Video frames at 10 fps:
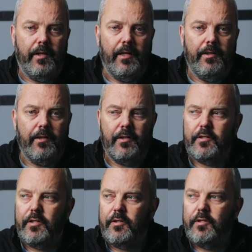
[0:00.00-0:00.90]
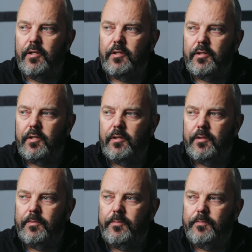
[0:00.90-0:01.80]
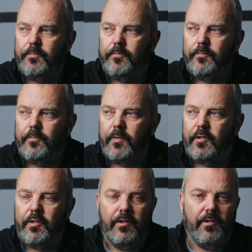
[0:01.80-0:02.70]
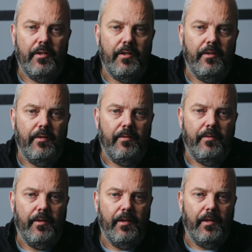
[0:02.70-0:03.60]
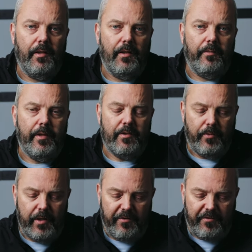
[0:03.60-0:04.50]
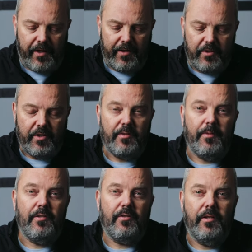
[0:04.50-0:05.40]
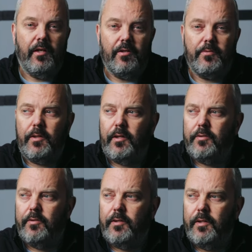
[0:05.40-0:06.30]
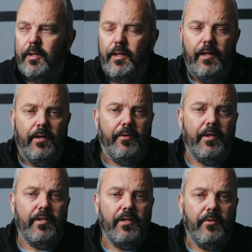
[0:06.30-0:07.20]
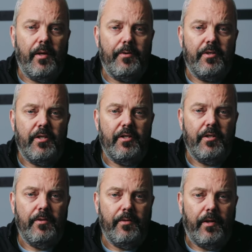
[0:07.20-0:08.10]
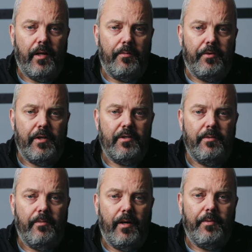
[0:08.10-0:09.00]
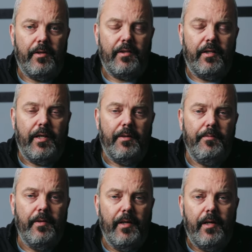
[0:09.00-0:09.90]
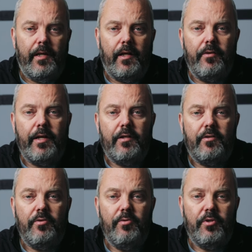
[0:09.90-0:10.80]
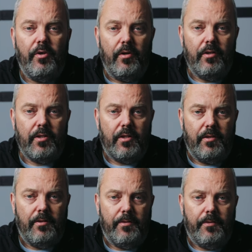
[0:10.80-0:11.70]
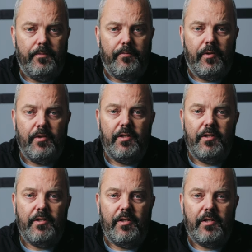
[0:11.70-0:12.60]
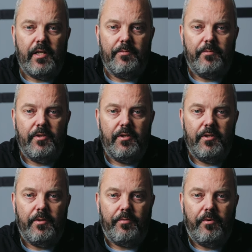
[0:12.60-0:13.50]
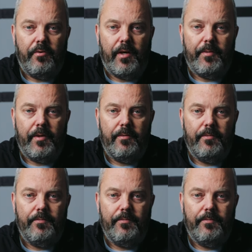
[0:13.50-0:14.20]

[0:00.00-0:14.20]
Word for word: again I can still adjust as you can see makes really fine adjustments on the RS100 when it's in the right position I'll press the my button again and that I'll get two jogs because this is the second position I'm programming